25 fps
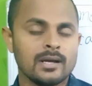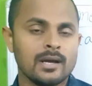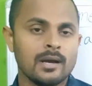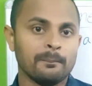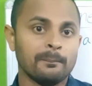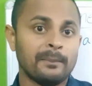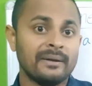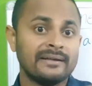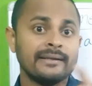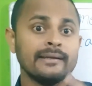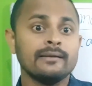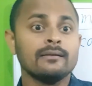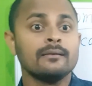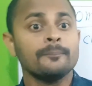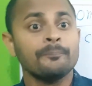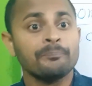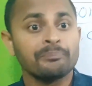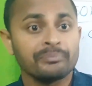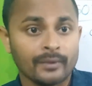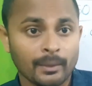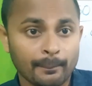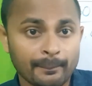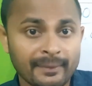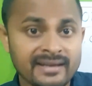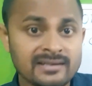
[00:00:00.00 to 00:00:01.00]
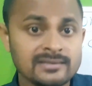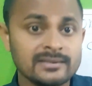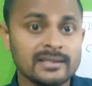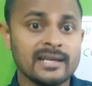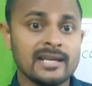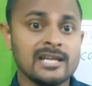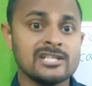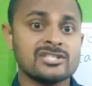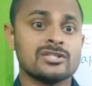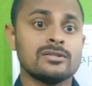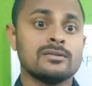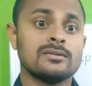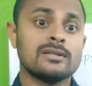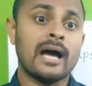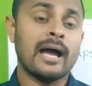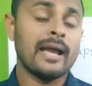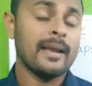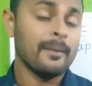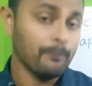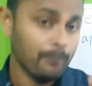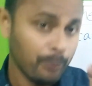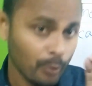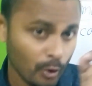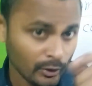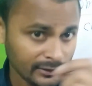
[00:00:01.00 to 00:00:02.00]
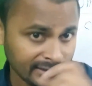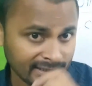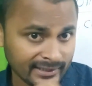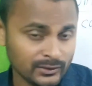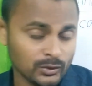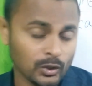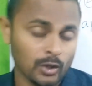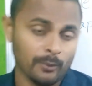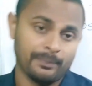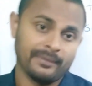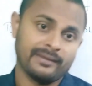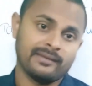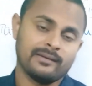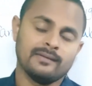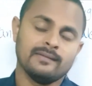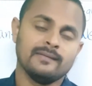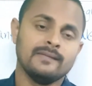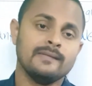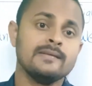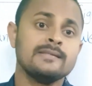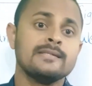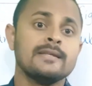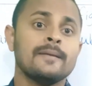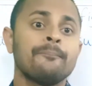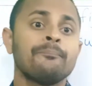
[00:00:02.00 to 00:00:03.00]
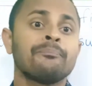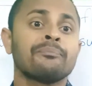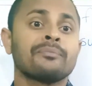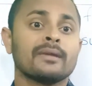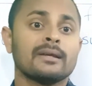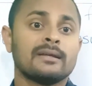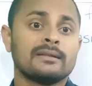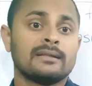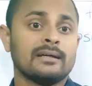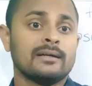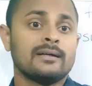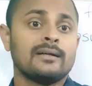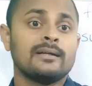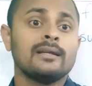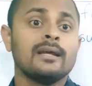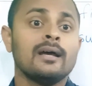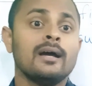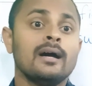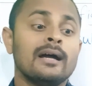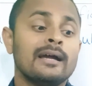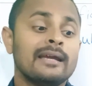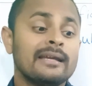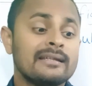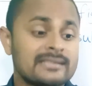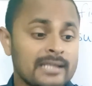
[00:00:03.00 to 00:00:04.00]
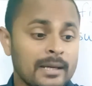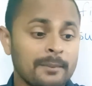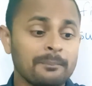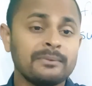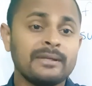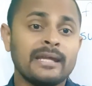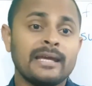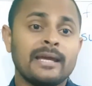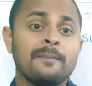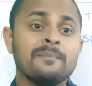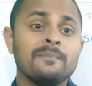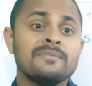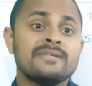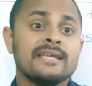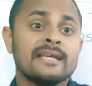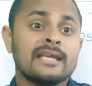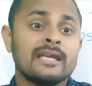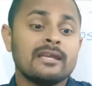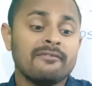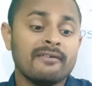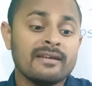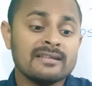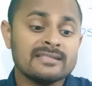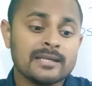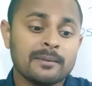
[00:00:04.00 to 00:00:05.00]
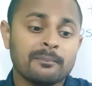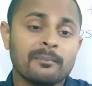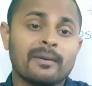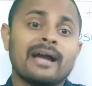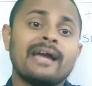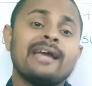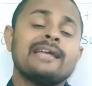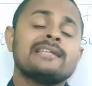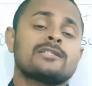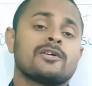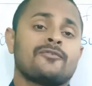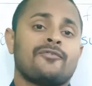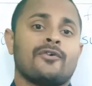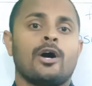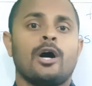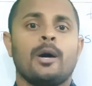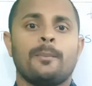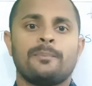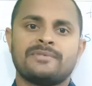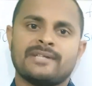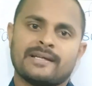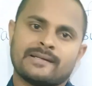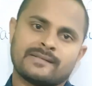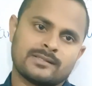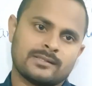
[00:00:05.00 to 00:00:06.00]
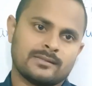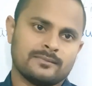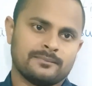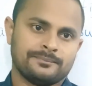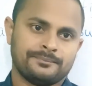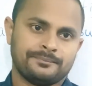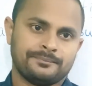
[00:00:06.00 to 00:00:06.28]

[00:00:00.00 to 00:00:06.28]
But in mensuration, the important topic is that sometimes we given some kinds of objects.